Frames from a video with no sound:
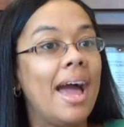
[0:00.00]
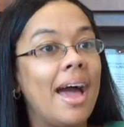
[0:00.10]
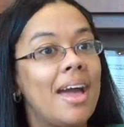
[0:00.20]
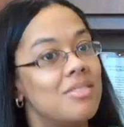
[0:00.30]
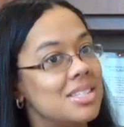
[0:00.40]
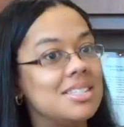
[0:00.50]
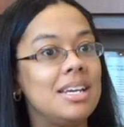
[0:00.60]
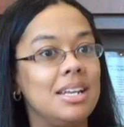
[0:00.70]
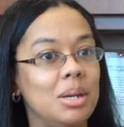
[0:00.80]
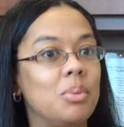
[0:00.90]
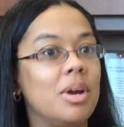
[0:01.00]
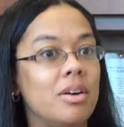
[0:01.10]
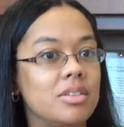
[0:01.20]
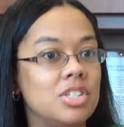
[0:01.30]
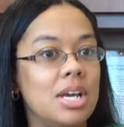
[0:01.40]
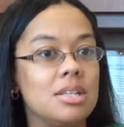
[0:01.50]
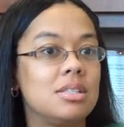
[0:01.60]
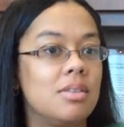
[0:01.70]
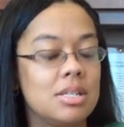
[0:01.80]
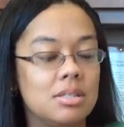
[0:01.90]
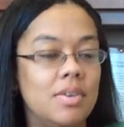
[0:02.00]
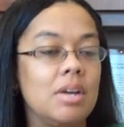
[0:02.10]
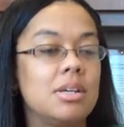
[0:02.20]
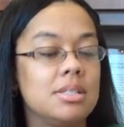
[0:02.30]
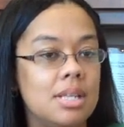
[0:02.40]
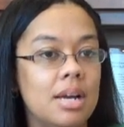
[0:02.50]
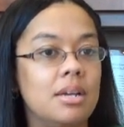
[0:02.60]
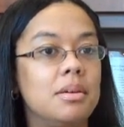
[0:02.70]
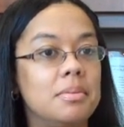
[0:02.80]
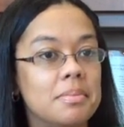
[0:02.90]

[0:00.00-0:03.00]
I haven't seen anywhere else yet, so that's very exciting.